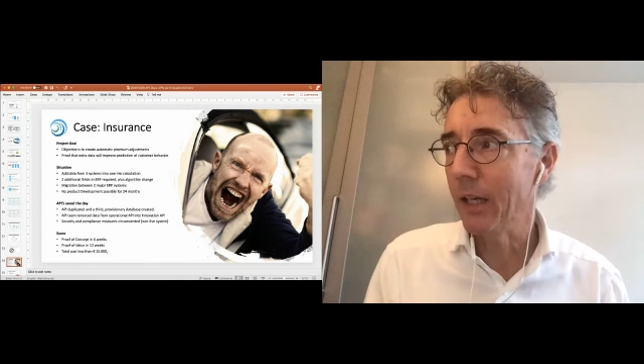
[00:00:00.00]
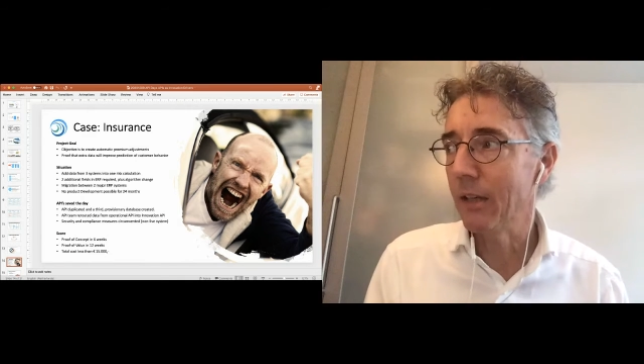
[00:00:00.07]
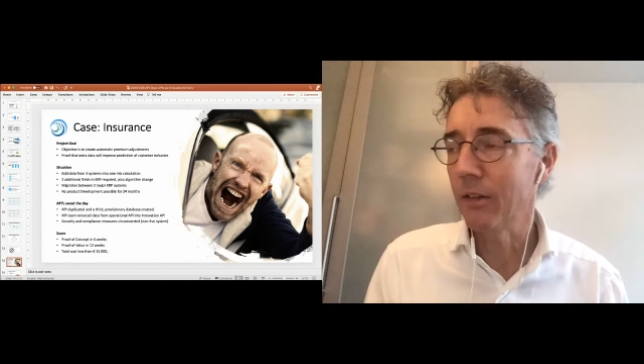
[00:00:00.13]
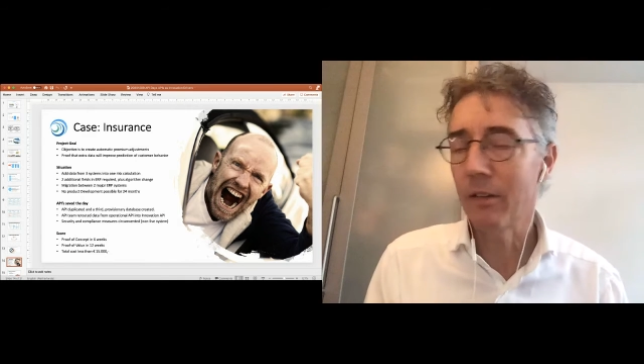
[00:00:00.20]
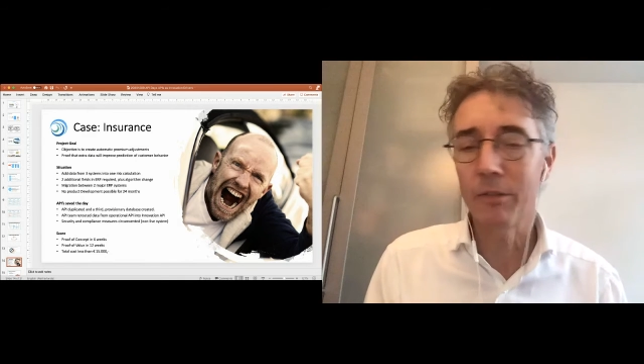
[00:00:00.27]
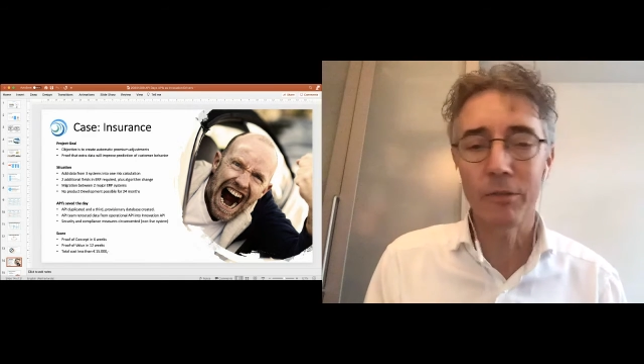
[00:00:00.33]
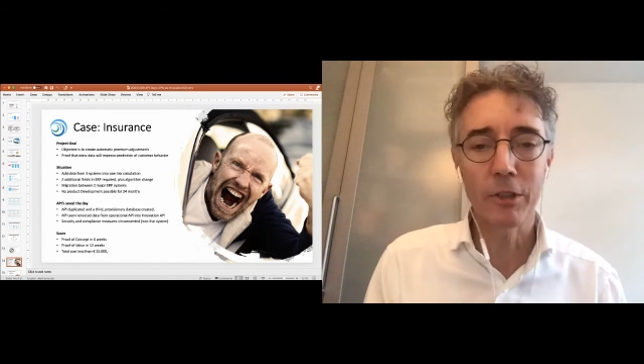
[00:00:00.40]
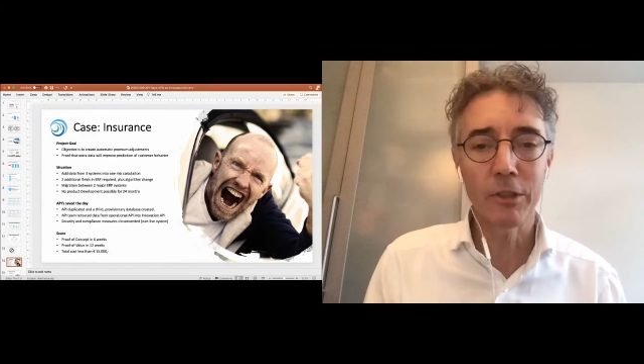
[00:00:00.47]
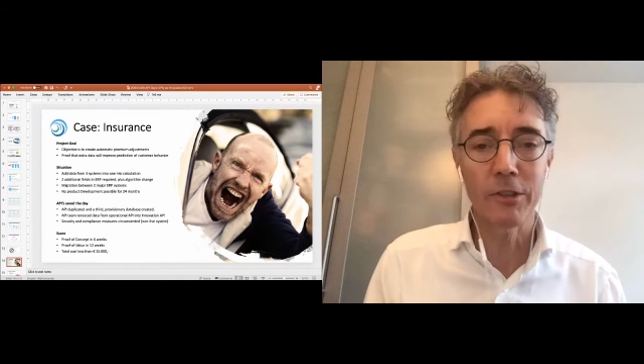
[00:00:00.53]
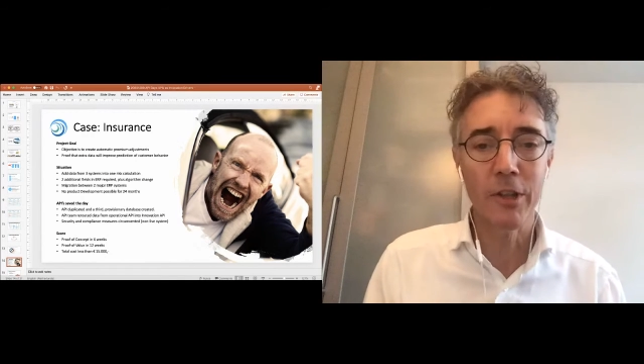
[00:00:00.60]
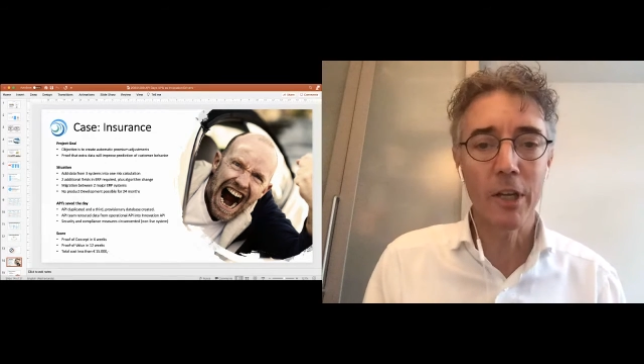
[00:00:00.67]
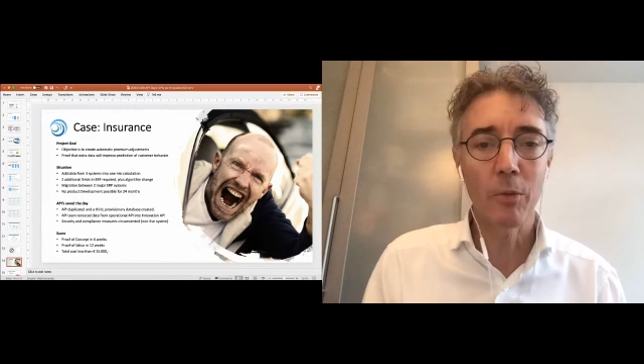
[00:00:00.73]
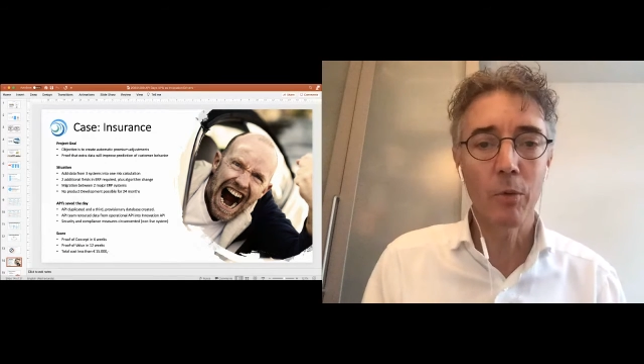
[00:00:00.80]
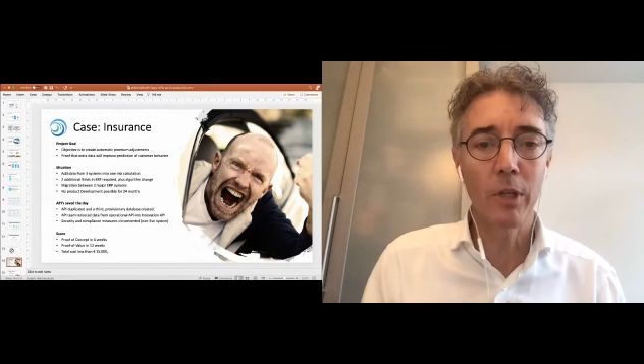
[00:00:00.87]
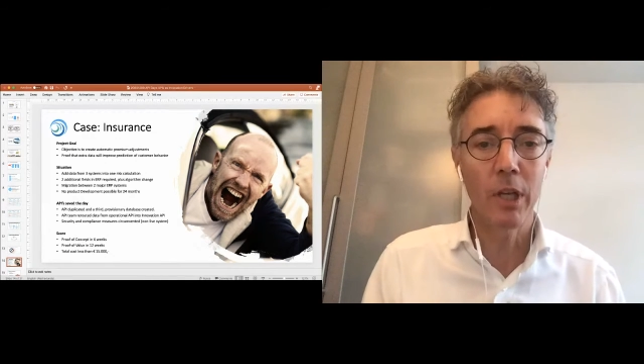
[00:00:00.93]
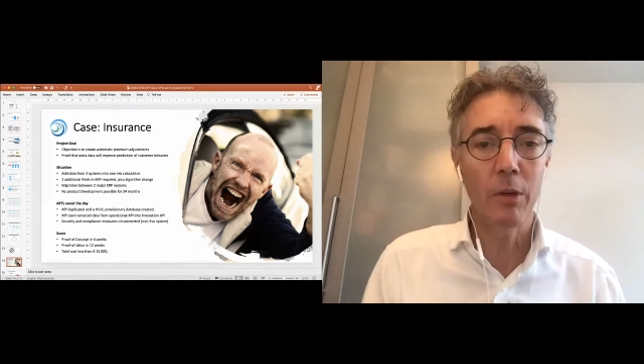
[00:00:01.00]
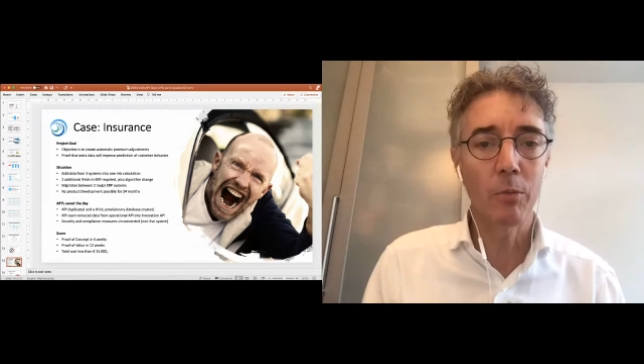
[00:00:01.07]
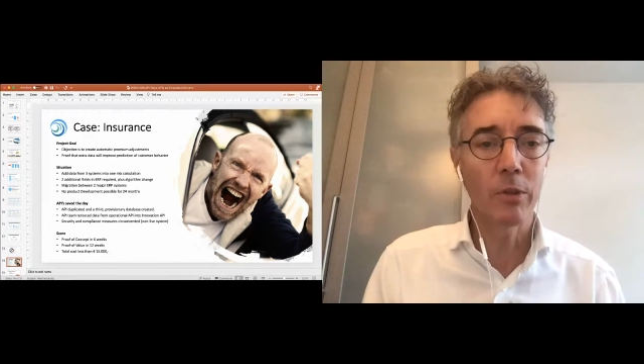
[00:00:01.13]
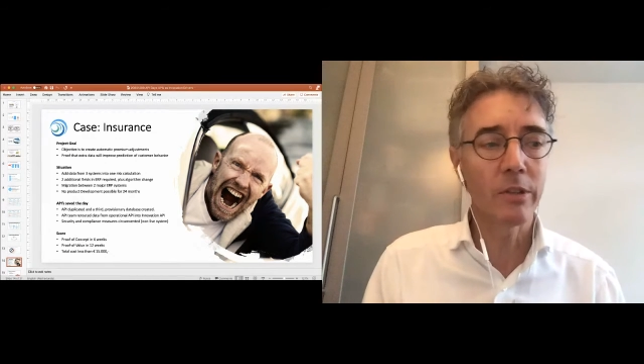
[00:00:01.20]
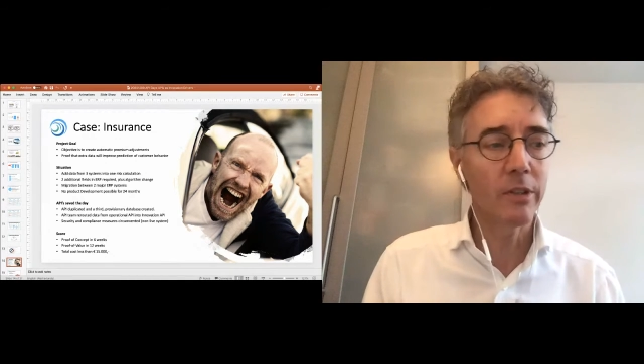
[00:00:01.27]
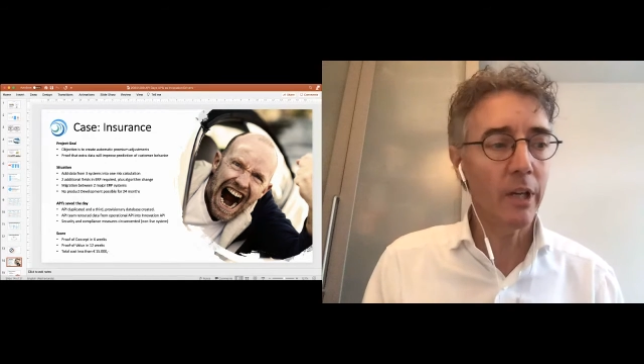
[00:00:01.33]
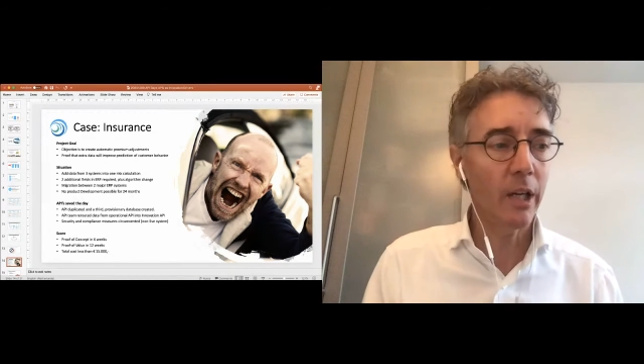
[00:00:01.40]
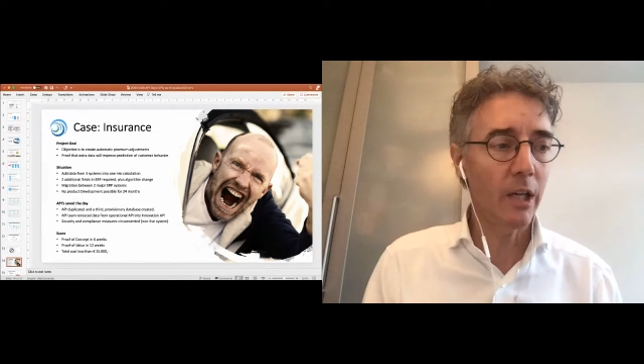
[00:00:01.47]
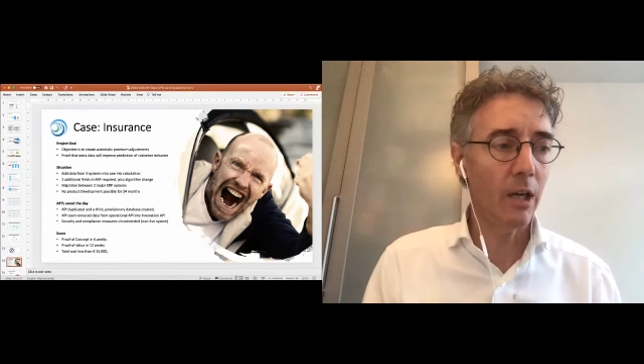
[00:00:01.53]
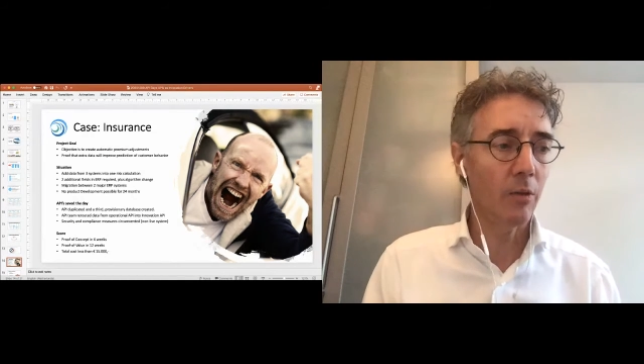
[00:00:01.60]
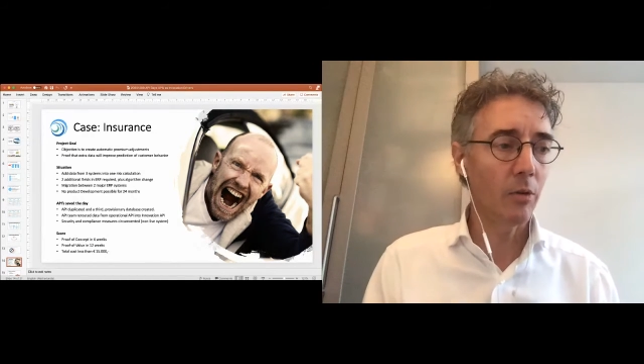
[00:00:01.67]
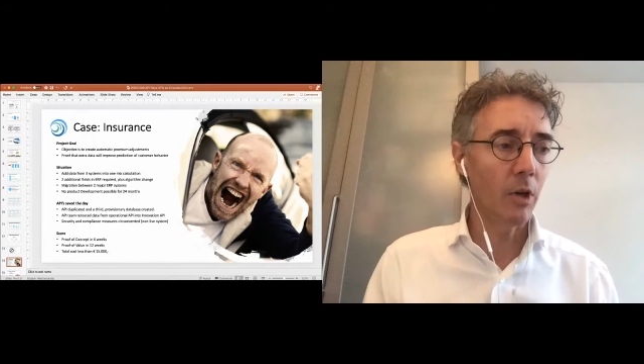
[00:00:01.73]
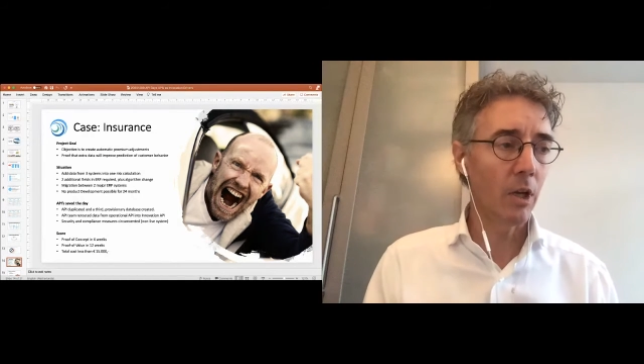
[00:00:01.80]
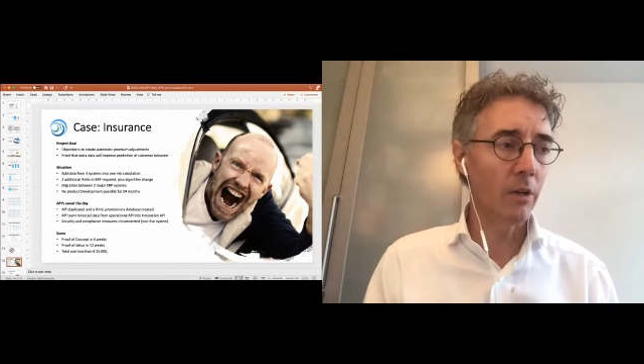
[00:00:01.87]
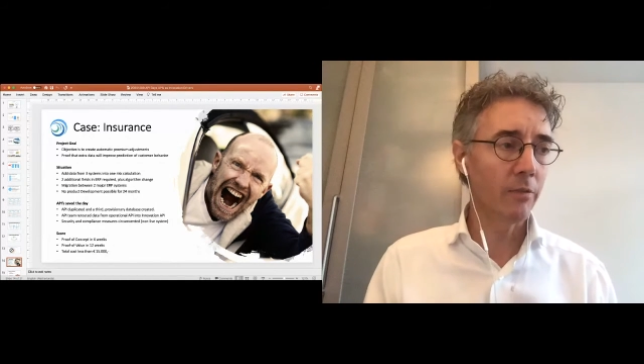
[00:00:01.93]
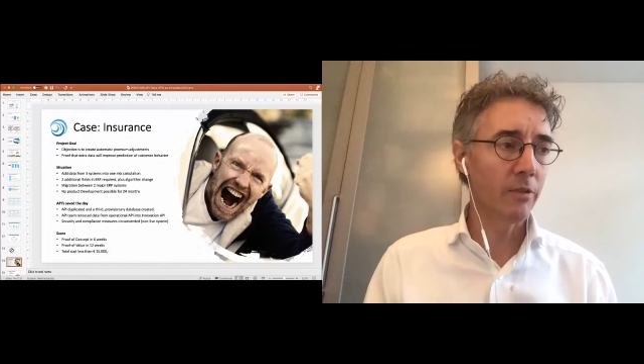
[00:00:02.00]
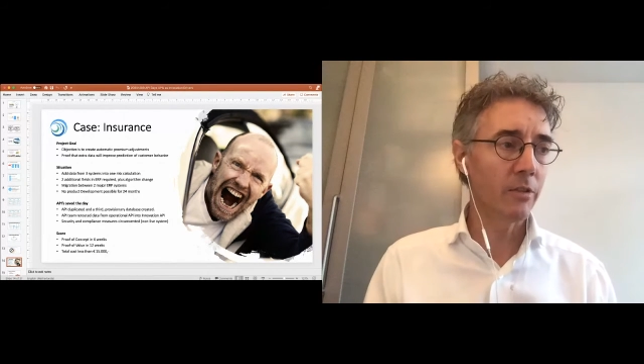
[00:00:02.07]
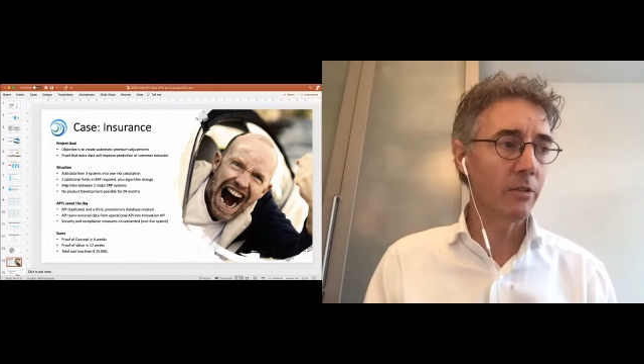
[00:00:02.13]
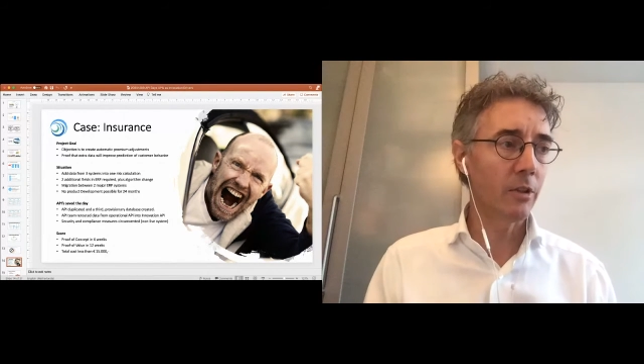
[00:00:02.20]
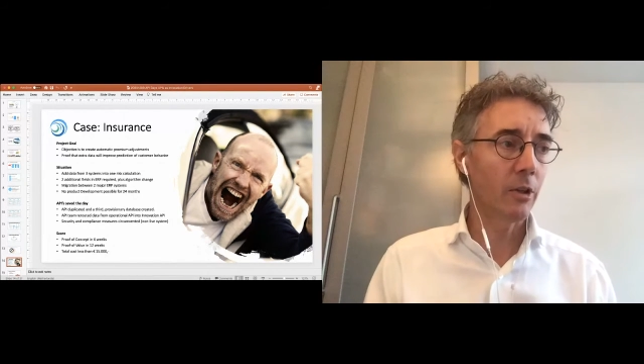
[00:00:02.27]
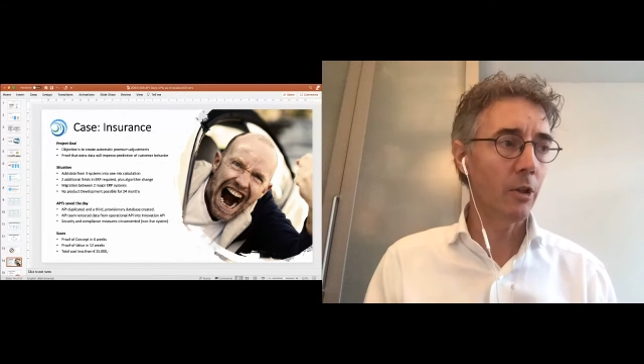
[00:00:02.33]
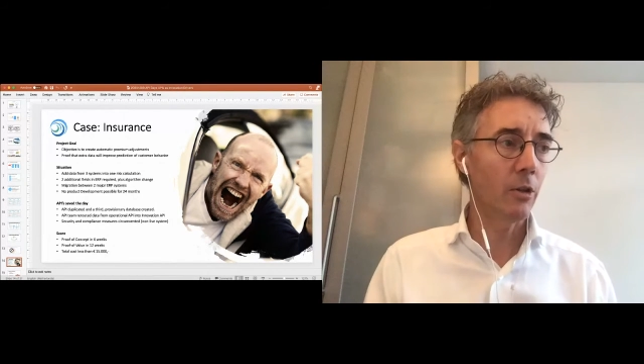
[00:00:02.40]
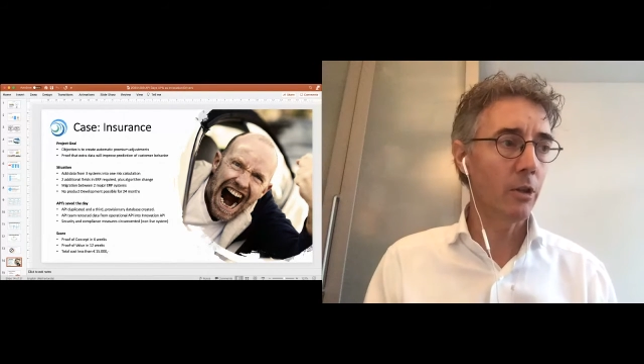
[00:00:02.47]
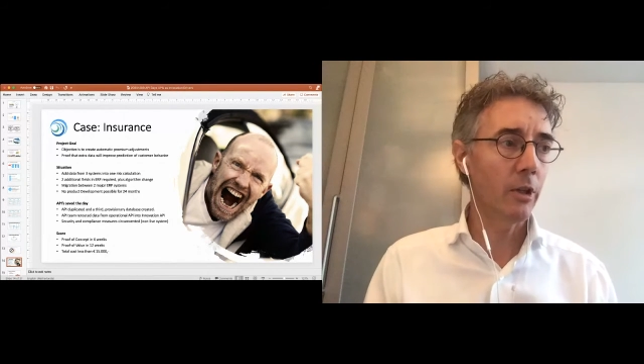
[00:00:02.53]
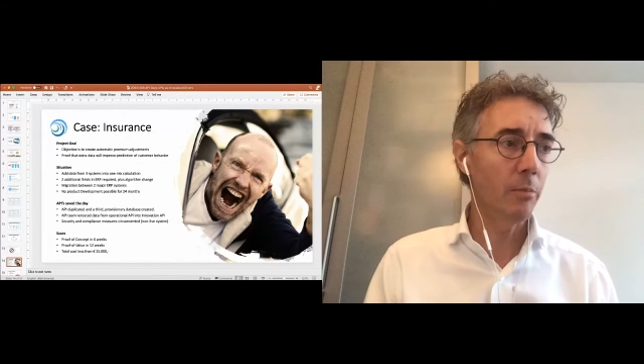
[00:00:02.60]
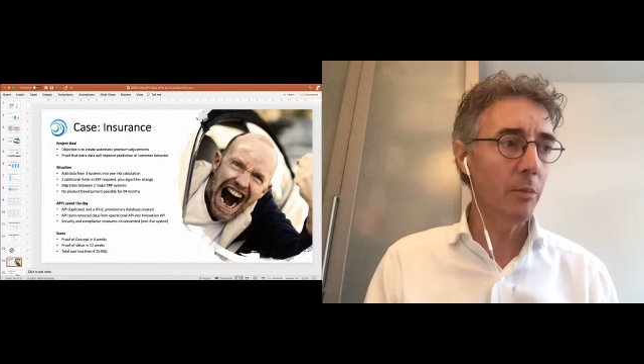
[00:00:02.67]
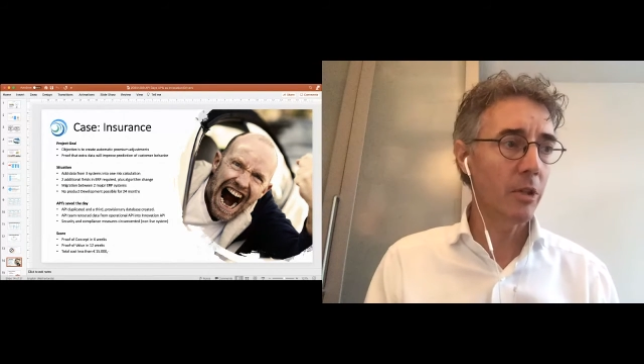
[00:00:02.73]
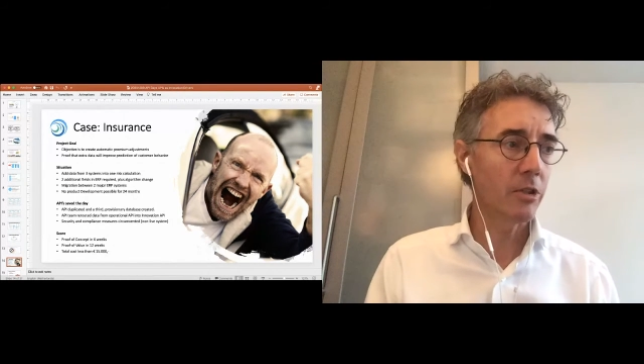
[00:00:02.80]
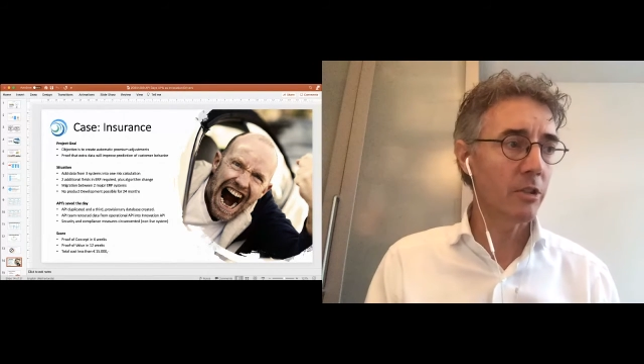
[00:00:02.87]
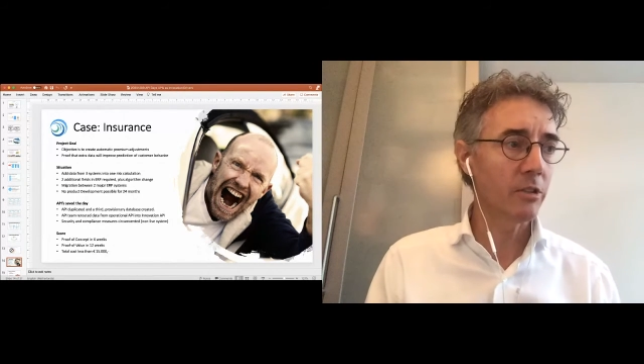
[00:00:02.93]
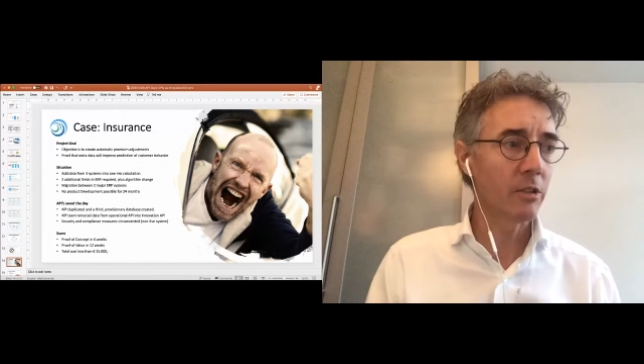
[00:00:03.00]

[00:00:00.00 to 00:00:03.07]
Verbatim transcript: And the first thing we did was take out all of the security measures,